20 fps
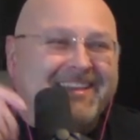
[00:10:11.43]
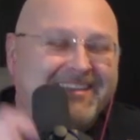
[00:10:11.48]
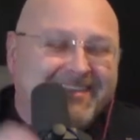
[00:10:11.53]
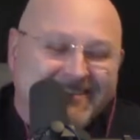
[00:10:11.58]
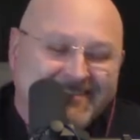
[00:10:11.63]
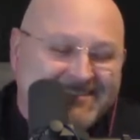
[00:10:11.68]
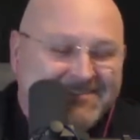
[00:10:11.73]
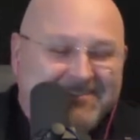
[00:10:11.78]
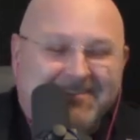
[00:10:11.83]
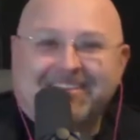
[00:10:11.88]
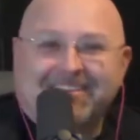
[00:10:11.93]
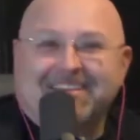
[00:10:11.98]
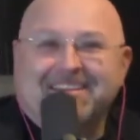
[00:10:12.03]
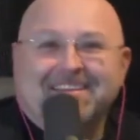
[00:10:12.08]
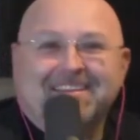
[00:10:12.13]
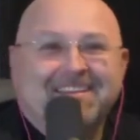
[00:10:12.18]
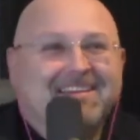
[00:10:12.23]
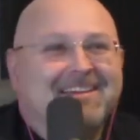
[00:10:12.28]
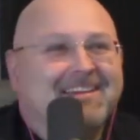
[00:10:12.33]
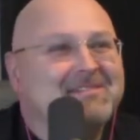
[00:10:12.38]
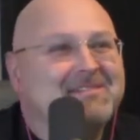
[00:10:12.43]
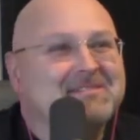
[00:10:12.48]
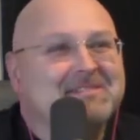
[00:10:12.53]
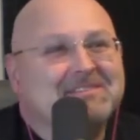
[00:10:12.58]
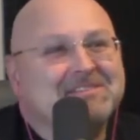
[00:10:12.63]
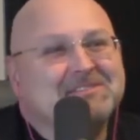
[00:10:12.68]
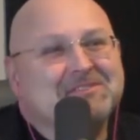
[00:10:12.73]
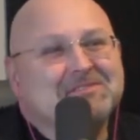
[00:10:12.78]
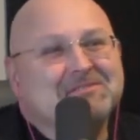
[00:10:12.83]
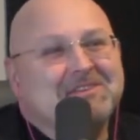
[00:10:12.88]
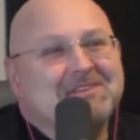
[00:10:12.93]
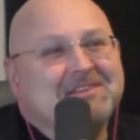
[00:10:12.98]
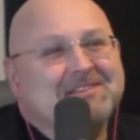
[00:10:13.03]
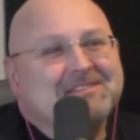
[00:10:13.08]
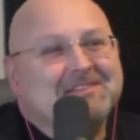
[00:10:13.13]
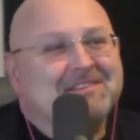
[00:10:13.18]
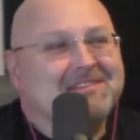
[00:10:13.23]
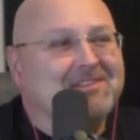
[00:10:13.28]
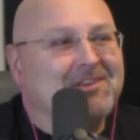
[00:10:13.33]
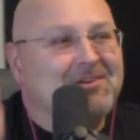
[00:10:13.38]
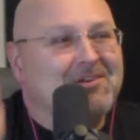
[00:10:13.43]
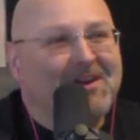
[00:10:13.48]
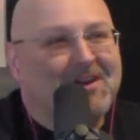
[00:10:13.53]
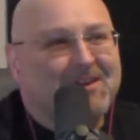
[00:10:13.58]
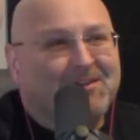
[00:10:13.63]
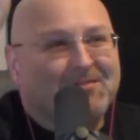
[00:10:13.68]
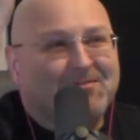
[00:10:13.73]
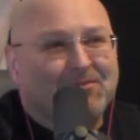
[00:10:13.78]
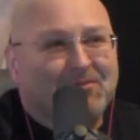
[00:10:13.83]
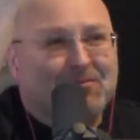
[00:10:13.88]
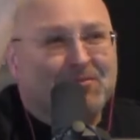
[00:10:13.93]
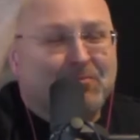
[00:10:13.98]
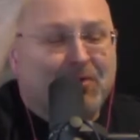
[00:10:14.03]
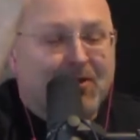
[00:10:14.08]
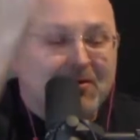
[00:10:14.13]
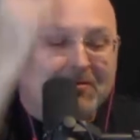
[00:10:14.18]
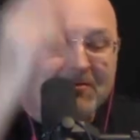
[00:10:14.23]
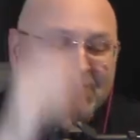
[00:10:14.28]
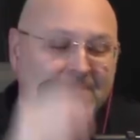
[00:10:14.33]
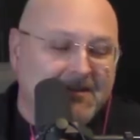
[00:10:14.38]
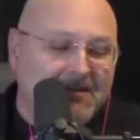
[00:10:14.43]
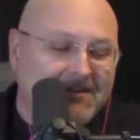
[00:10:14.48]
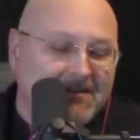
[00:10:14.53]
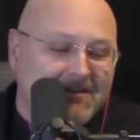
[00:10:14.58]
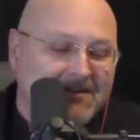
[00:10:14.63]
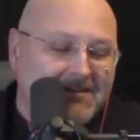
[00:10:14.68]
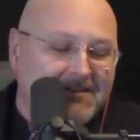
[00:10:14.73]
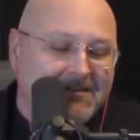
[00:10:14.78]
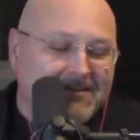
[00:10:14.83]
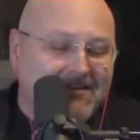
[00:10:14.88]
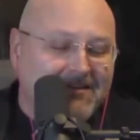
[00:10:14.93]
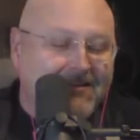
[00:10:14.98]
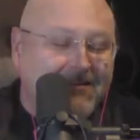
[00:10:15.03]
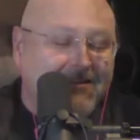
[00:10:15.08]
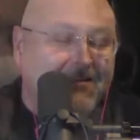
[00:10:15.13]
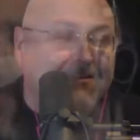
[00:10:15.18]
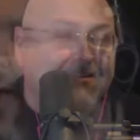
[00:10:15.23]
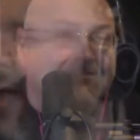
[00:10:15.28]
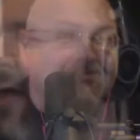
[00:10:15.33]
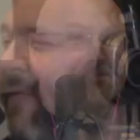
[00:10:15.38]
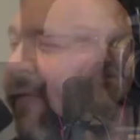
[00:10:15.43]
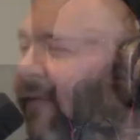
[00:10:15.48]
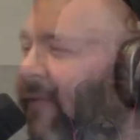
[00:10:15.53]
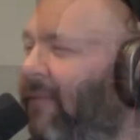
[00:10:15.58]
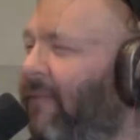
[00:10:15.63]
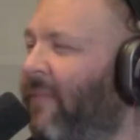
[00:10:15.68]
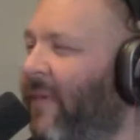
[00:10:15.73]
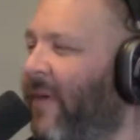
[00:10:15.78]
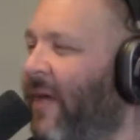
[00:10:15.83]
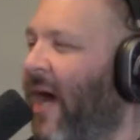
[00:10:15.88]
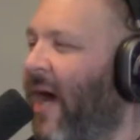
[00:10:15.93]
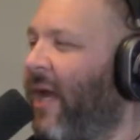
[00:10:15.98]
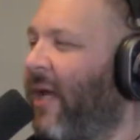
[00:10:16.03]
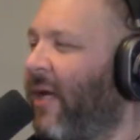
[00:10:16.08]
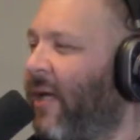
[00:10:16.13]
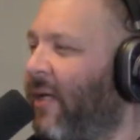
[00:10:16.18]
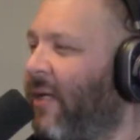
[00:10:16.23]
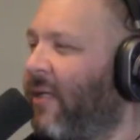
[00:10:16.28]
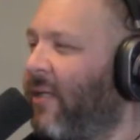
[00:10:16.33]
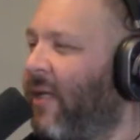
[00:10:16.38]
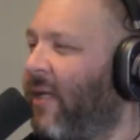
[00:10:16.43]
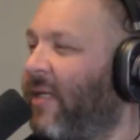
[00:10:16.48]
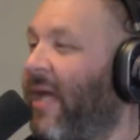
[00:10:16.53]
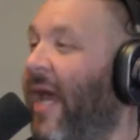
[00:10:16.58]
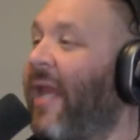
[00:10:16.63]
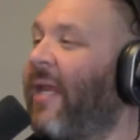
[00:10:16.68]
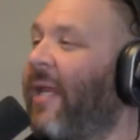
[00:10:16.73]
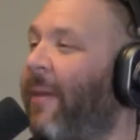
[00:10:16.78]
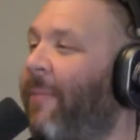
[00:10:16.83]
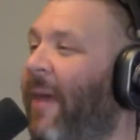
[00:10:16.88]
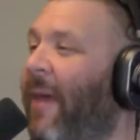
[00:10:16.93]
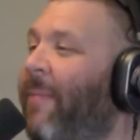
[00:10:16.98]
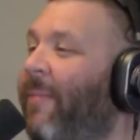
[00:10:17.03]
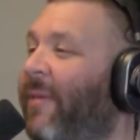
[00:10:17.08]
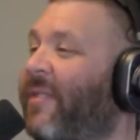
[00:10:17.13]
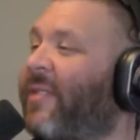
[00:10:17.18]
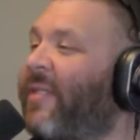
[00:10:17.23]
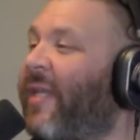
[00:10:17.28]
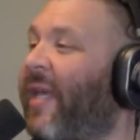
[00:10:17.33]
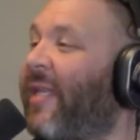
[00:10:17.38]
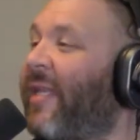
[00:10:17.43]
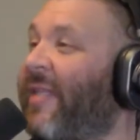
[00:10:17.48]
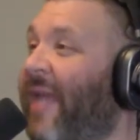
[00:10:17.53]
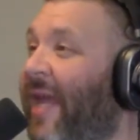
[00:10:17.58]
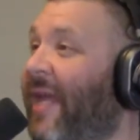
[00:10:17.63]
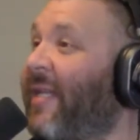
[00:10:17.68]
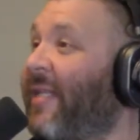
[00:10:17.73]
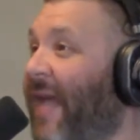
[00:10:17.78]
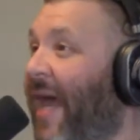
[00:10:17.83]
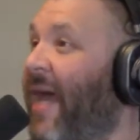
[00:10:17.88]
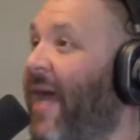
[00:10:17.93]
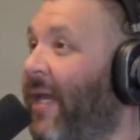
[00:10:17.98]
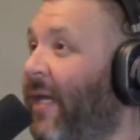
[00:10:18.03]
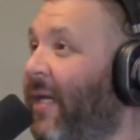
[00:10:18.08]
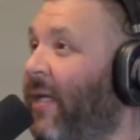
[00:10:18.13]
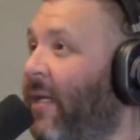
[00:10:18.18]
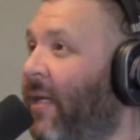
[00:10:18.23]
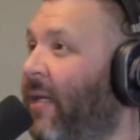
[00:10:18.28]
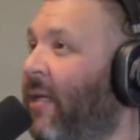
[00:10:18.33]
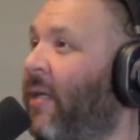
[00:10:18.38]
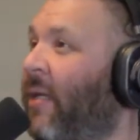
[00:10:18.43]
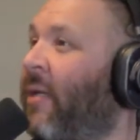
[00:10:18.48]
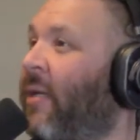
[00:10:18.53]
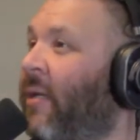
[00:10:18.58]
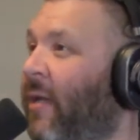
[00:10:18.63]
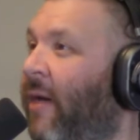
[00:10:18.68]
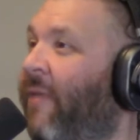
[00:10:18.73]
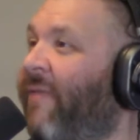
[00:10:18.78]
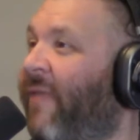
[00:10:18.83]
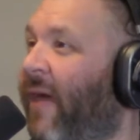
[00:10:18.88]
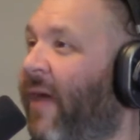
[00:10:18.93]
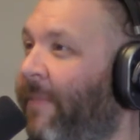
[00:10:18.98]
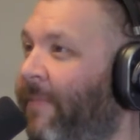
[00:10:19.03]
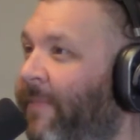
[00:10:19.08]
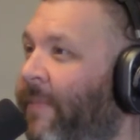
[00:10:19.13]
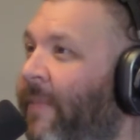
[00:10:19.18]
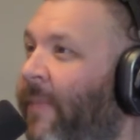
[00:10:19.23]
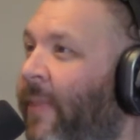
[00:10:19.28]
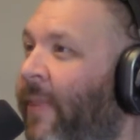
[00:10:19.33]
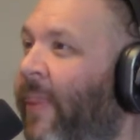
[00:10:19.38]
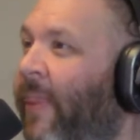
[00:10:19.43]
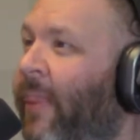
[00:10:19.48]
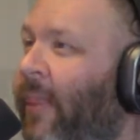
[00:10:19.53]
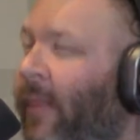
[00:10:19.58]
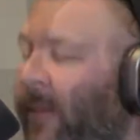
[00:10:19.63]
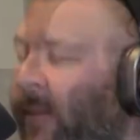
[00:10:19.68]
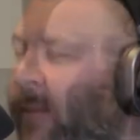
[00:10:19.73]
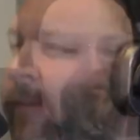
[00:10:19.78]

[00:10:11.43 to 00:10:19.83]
Sorry. I mean, No, it's too easy. Low hanging fruit, bro. No, I get it. Ten It's of too them. easy. Got it. The Uh, ten commandments contain ten of them. Yes.